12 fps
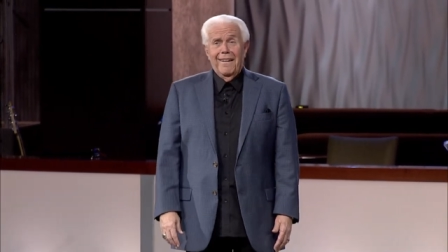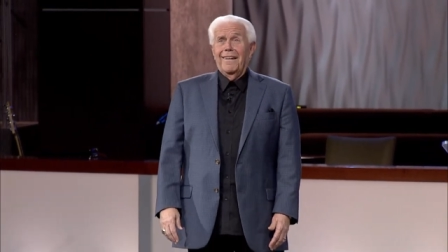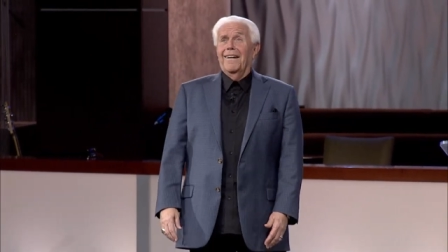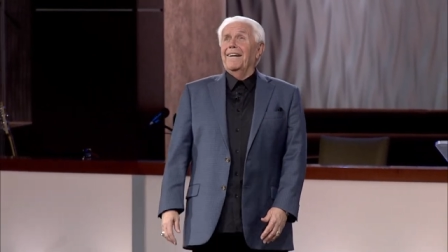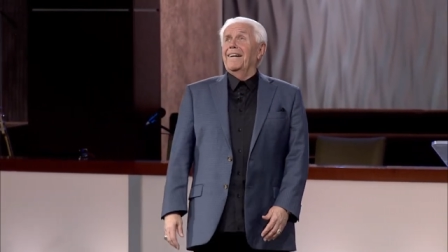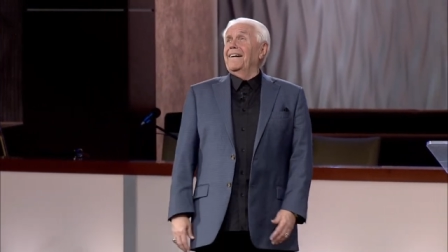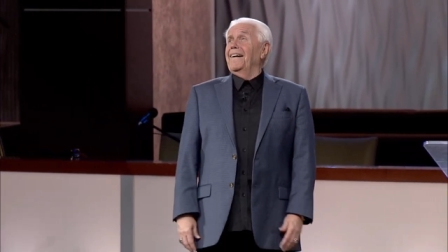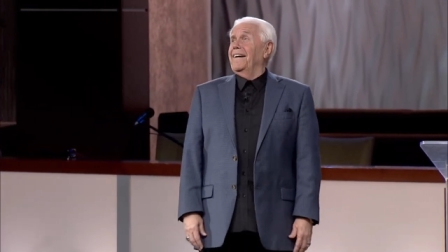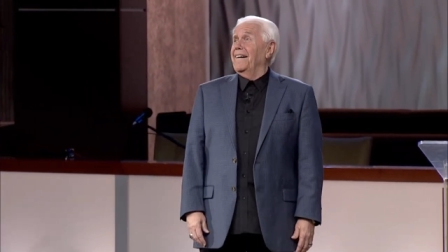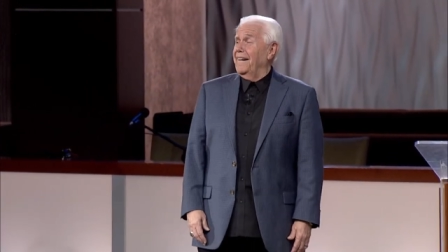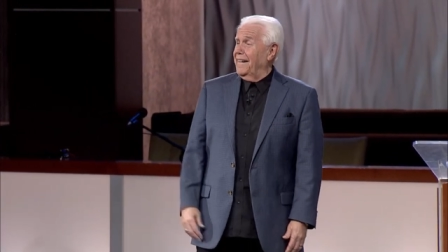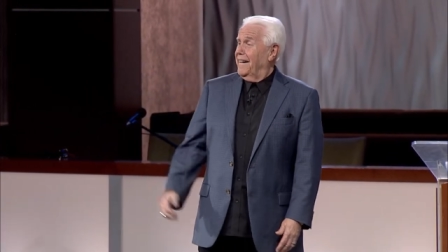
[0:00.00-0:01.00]

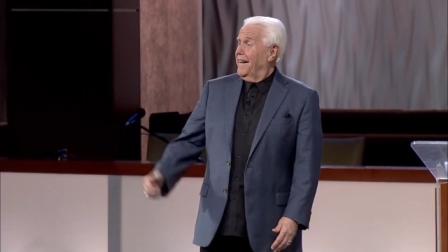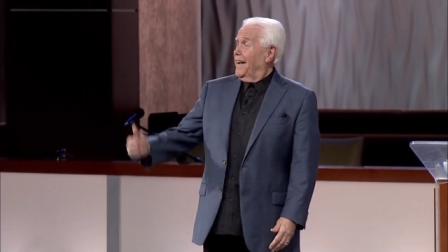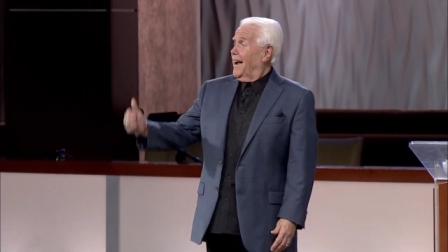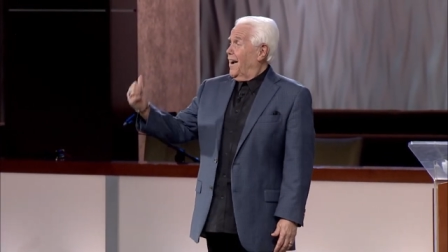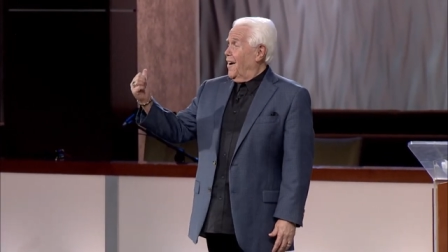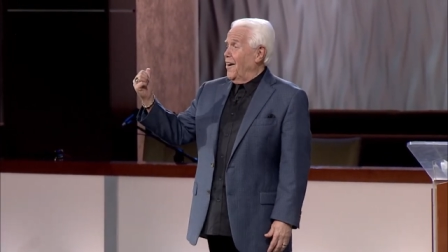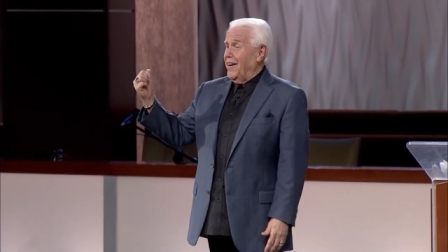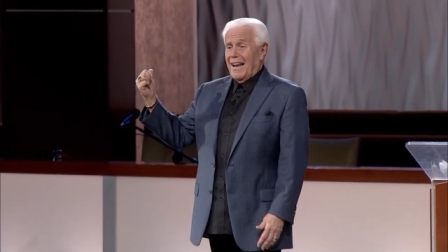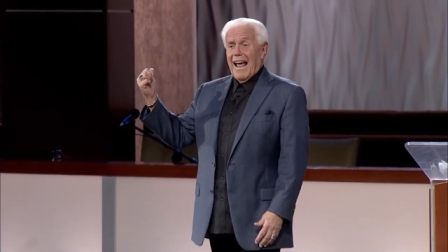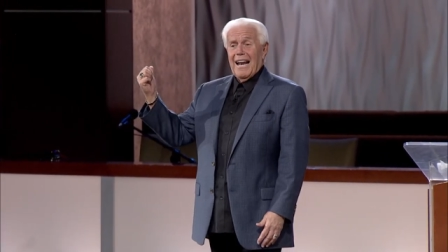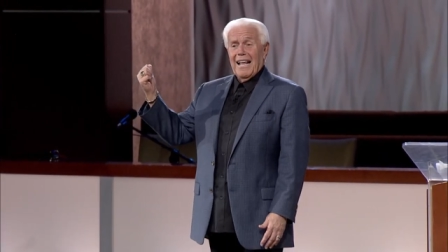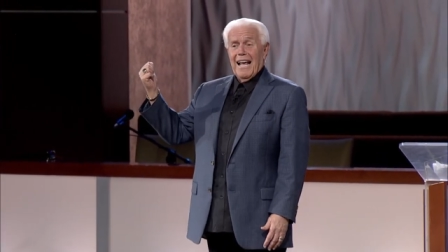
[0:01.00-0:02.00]
I heard
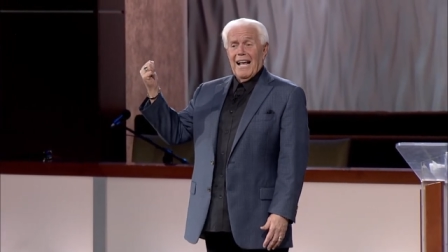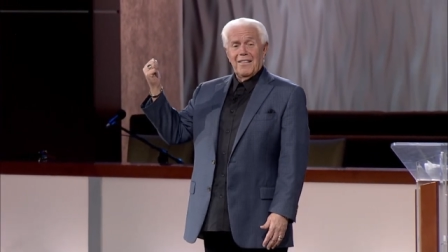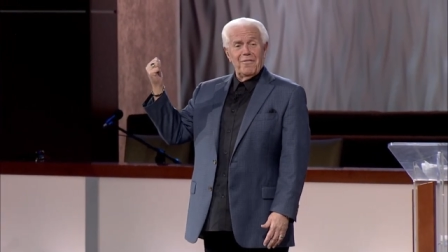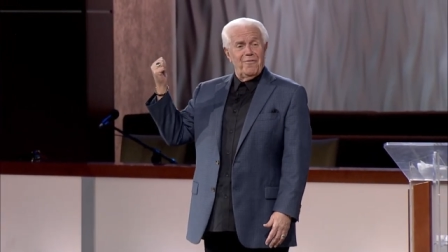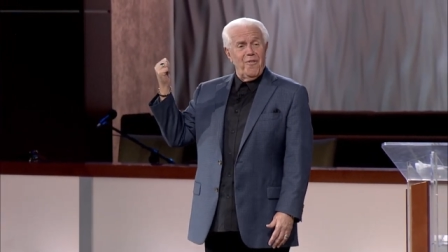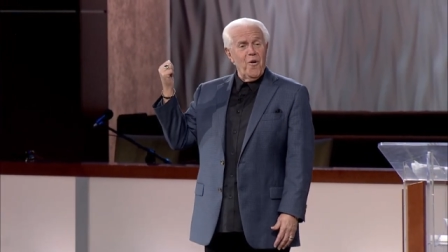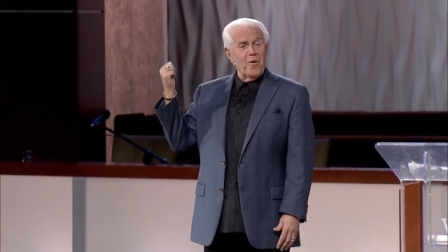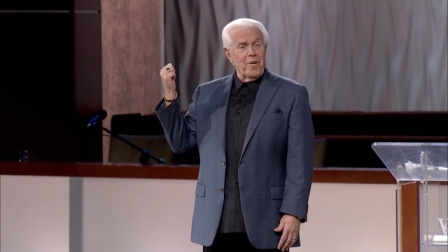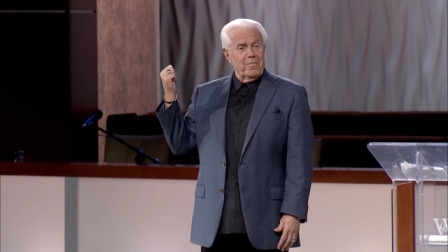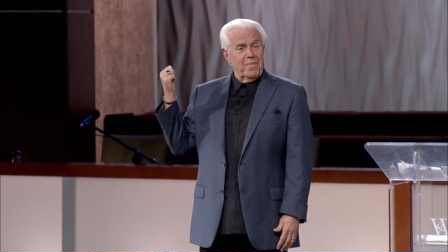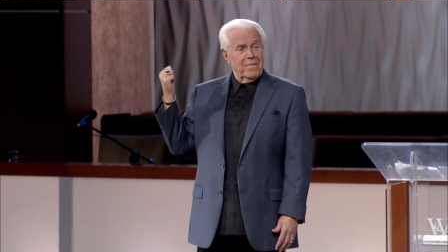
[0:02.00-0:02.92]
that at the forum.